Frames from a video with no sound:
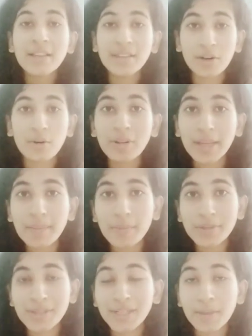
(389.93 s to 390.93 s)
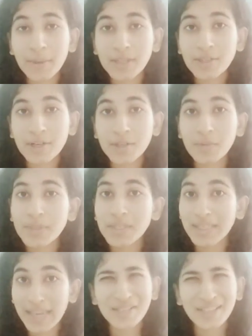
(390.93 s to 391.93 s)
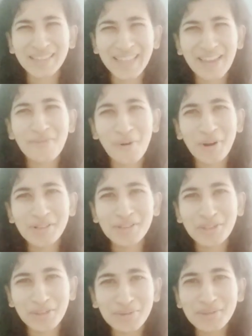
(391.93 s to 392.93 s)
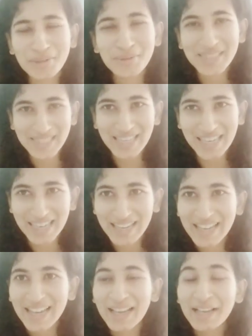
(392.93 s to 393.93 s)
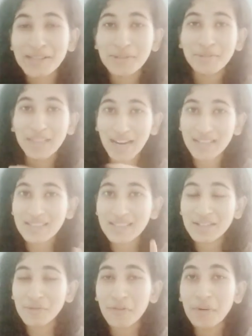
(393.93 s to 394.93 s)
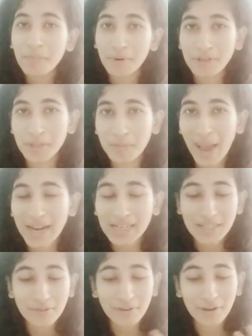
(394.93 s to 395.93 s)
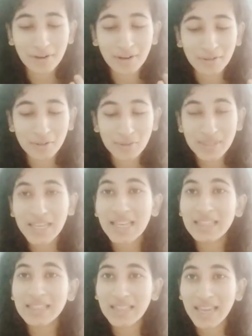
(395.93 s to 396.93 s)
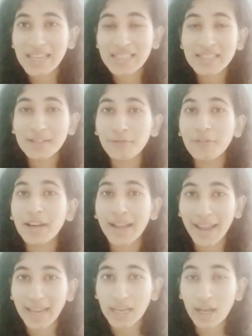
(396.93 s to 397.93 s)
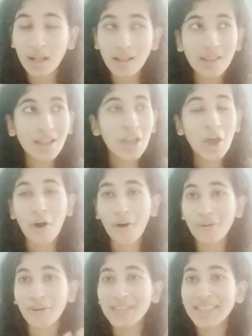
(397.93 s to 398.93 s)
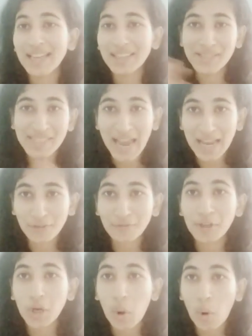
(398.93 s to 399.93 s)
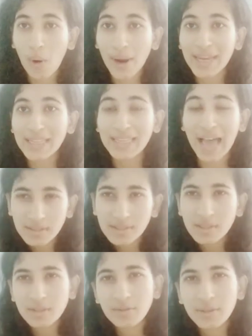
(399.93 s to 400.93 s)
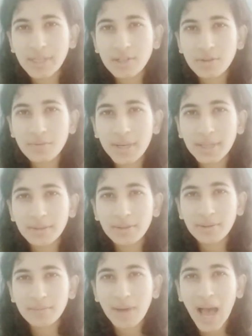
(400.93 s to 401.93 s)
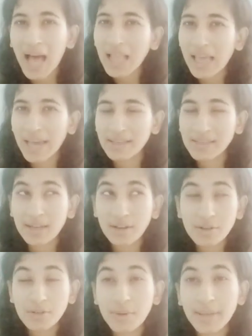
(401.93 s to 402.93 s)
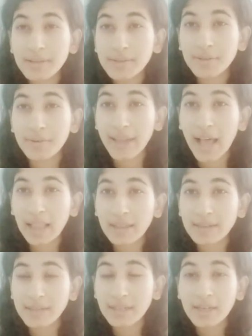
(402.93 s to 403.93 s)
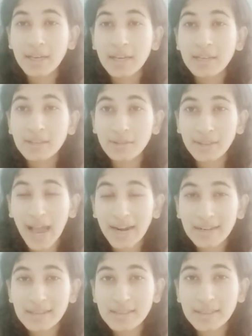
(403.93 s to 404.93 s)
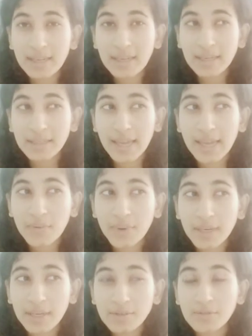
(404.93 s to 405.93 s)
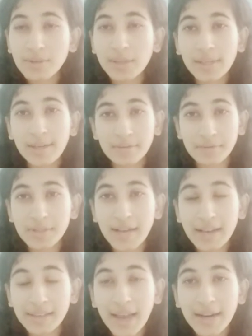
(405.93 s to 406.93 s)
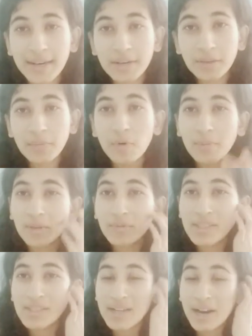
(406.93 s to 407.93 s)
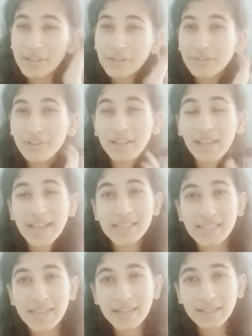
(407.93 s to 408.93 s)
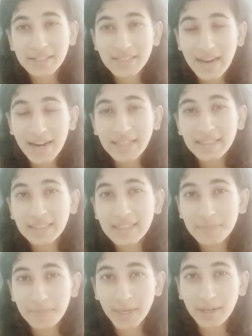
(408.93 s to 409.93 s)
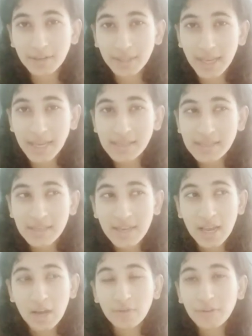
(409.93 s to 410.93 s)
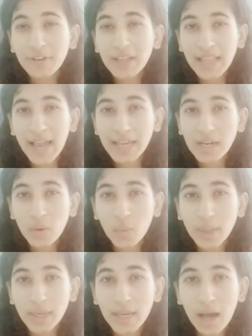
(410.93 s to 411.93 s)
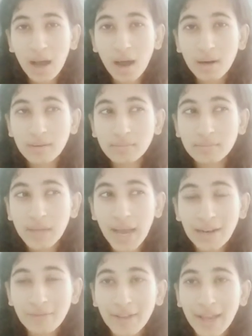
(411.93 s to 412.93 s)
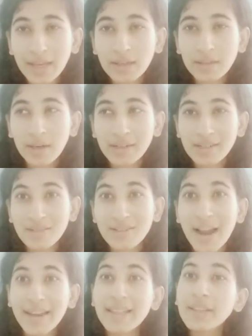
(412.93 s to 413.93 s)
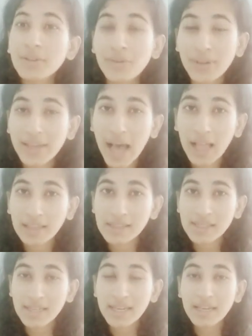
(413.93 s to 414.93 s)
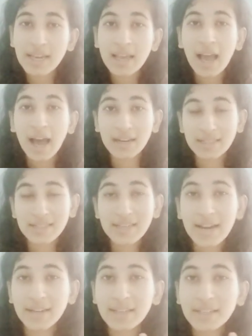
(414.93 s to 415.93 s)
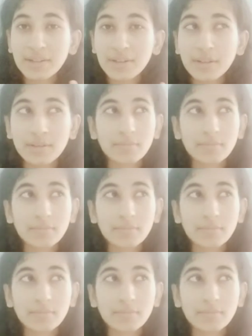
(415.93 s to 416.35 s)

they're only posting the pictures which they want you to see so that is the different perspective uh, to see the things in different angle or on the other side of the coin it's just only showing the highlights they're not showing us the reality so that is the thing we need to really understand that and the moment we started realizing and understanding these bigger things we feel like we are kind of like understanding the reality understanding the